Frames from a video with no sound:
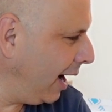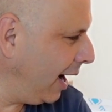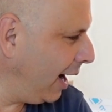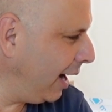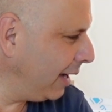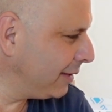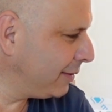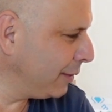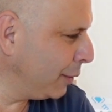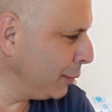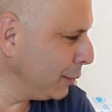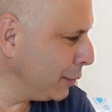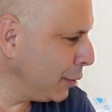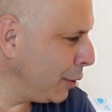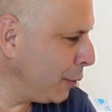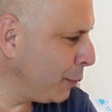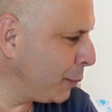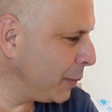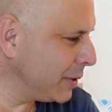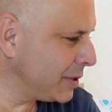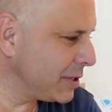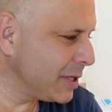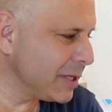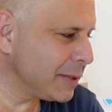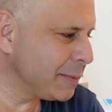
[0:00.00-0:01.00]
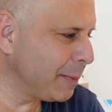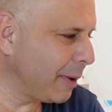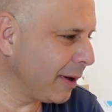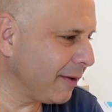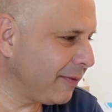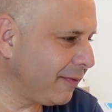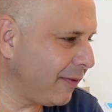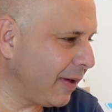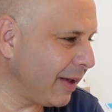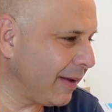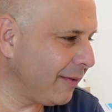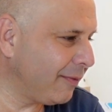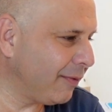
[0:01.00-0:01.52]
I don't know which is my
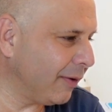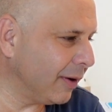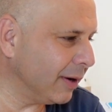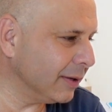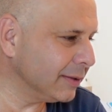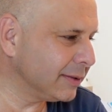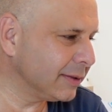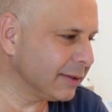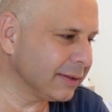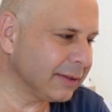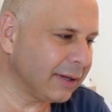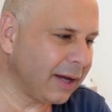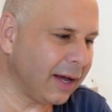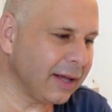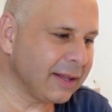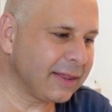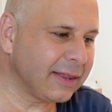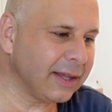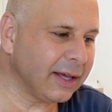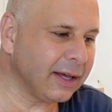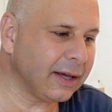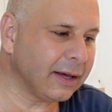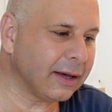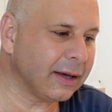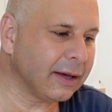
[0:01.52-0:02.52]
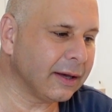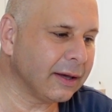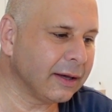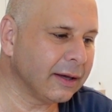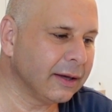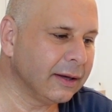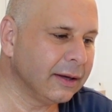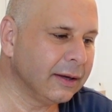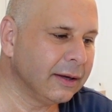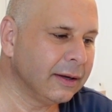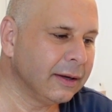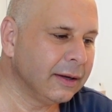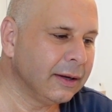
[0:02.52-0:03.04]
favorite. I think
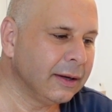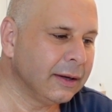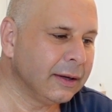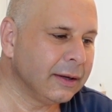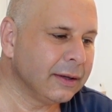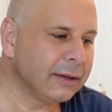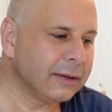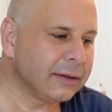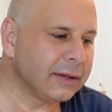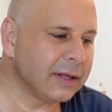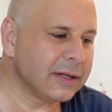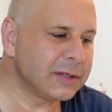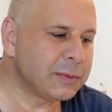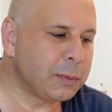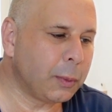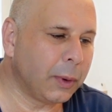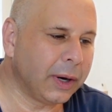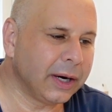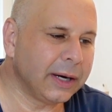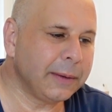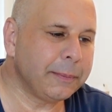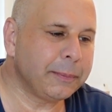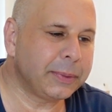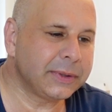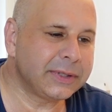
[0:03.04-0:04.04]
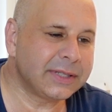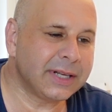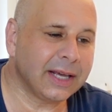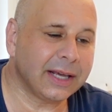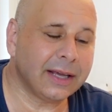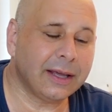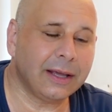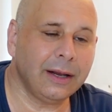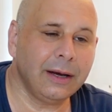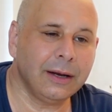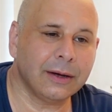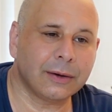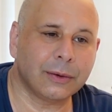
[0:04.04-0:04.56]
there's one in
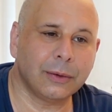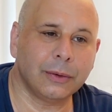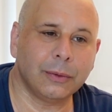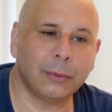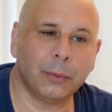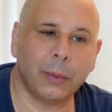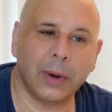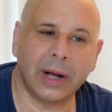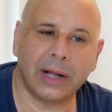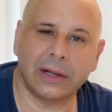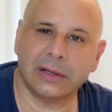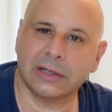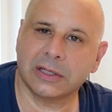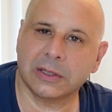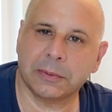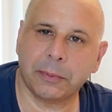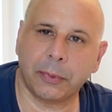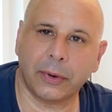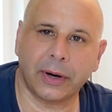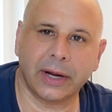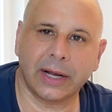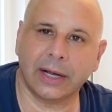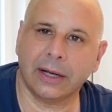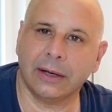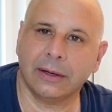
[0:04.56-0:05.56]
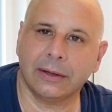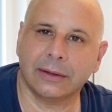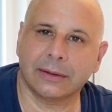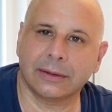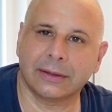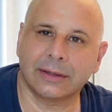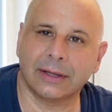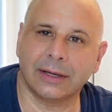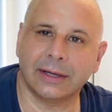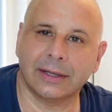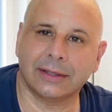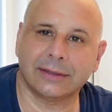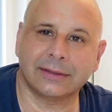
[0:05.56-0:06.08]
particular called Wellspring
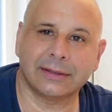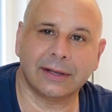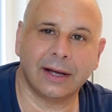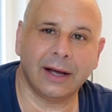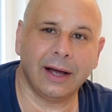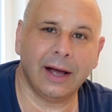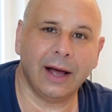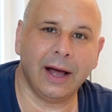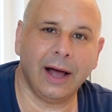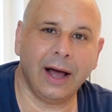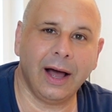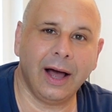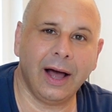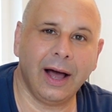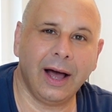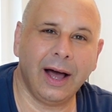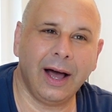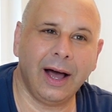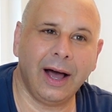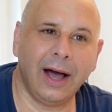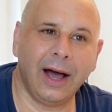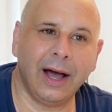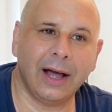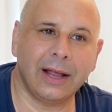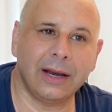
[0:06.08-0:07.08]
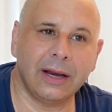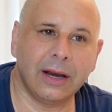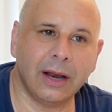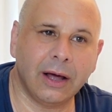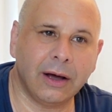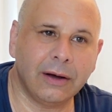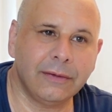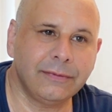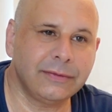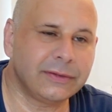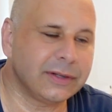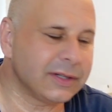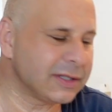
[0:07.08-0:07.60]
that I loved.